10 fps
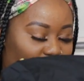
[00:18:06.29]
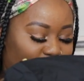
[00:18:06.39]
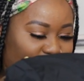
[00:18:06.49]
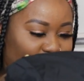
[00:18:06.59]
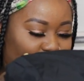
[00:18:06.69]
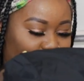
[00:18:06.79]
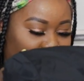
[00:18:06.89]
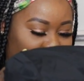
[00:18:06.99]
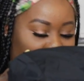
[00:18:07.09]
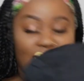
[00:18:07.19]
I'm super
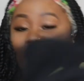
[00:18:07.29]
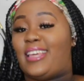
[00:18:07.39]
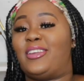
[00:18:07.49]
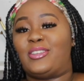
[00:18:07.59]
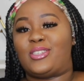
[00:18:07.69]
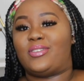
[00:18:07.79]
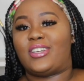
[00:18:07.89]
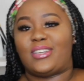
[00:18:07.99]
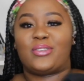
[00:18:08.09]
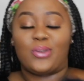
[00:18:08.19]
excited. Thank you so
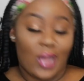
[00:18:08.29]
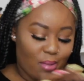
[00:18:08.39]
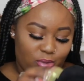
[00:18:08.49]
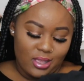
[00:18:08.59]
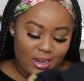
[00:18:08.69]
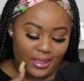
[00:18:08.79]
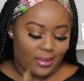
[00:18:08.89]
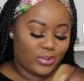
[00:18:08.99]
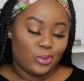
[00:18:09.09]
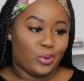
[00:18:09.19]
much. I'm so happy.
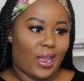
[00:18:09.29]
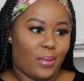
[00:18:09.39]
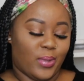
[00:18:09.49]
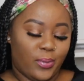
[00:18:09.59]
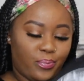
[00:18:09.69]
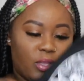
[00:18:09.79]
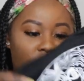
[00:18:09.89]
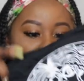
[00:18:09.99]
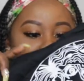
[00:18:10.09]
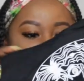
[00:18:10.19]
Like, I'm super happy.
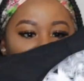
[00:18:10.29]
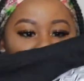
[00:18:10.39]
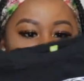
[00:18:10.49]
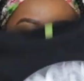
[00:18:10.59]
Can't wait